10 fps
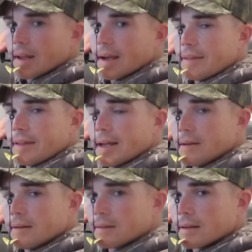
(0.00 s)
And
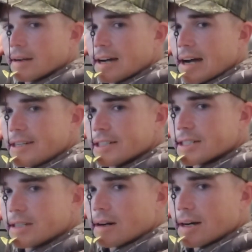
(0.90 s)
then I
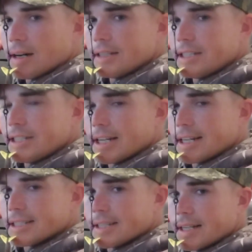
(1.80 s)
just start
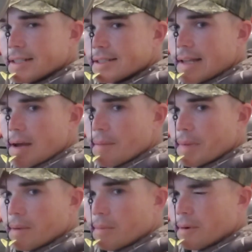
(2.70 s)
adjusting to that
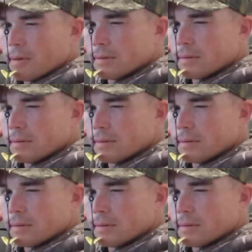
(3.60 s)
bubble.